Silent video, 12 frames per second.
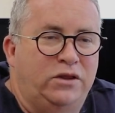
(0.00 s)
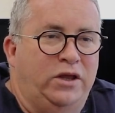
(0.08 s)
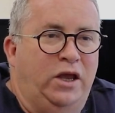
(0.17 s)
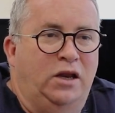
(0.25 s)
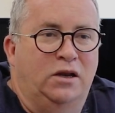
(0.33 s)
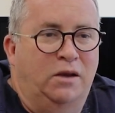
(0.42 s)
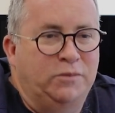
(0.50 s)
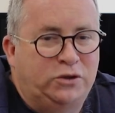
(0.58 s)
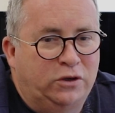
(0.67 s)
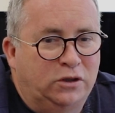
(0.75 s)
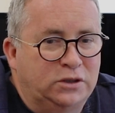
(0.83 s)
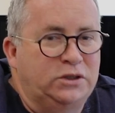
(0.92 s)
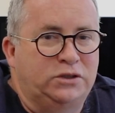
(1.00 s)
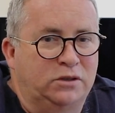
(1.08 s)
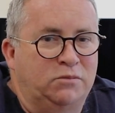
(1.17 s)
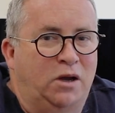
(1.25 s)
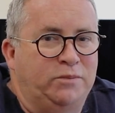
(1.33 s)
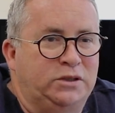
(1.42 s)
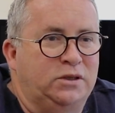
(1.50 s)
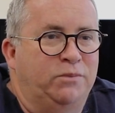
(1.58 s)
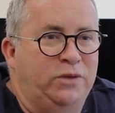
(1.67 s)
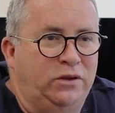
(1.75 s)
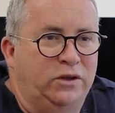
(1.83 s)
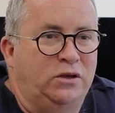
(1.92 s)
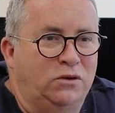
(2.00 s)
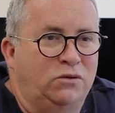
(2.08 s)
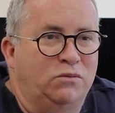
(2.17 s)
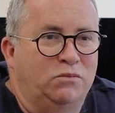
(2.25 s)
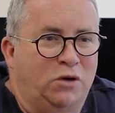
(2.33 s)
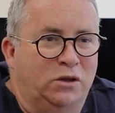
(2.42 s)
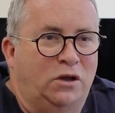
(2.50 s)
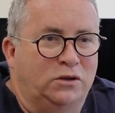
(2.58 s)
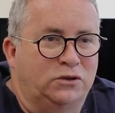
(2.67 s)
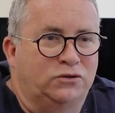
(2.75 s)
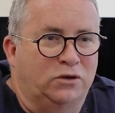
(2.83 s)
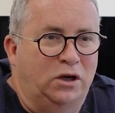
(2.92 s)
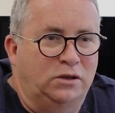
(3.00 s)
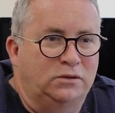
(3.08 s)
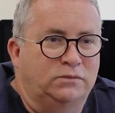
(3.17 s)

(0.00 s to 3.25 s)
then a maternal assisted might be something that you might like to try.